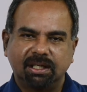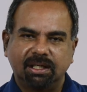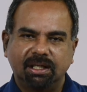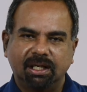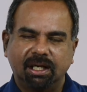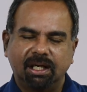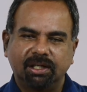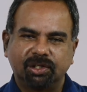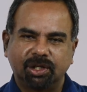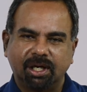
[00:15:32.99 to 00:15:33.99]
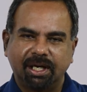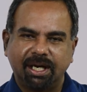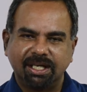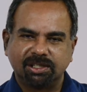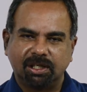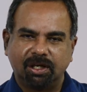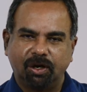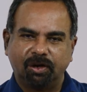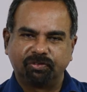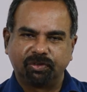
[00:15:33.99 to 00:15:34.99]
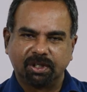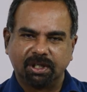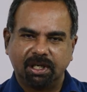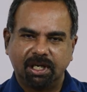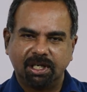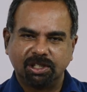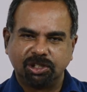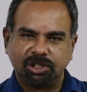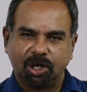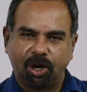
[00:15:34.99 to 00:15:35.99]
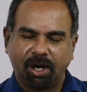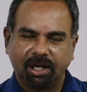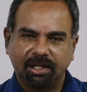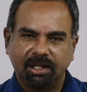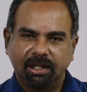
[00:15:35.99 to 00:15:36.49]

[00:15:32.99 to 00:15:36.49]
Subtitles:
the head of the dog,